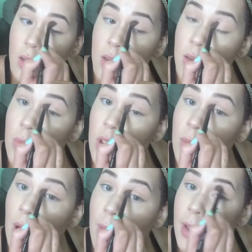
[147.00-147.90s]
So I'm just
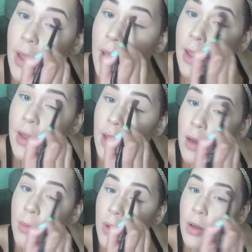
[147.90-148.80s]
popping that in the
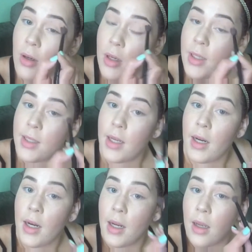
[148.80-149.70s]
upper crease
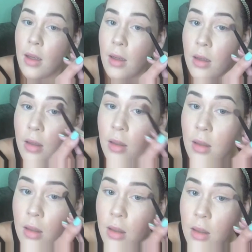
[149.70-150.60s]
area,
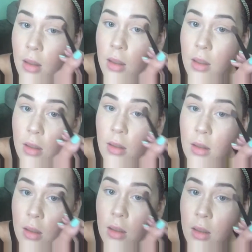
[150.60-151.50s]
and
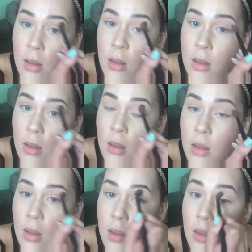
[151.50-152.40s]

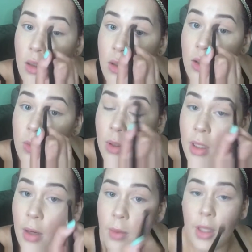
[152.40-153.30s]
you just want
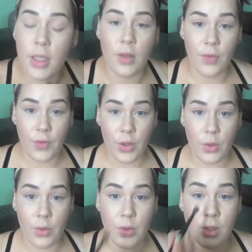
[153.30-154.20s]
that really
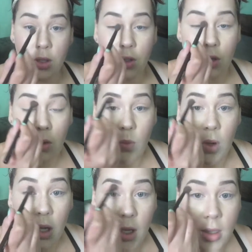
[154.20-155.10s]
diffused. You don't
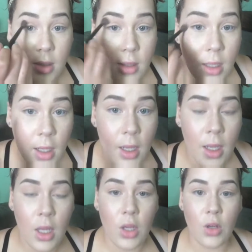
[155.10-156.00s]
want
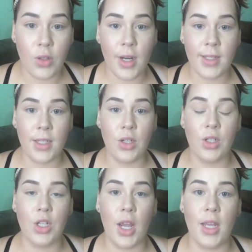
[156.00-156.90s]
your transition
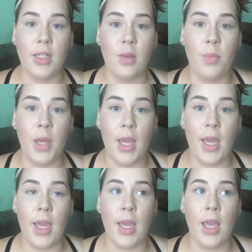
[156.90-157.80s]
shade to
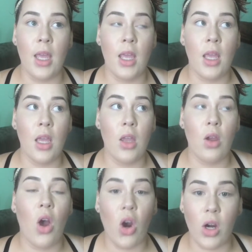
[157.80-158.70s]
be
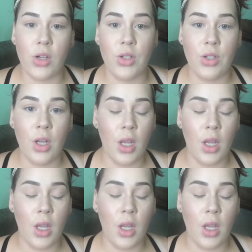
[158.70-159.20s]
harsh.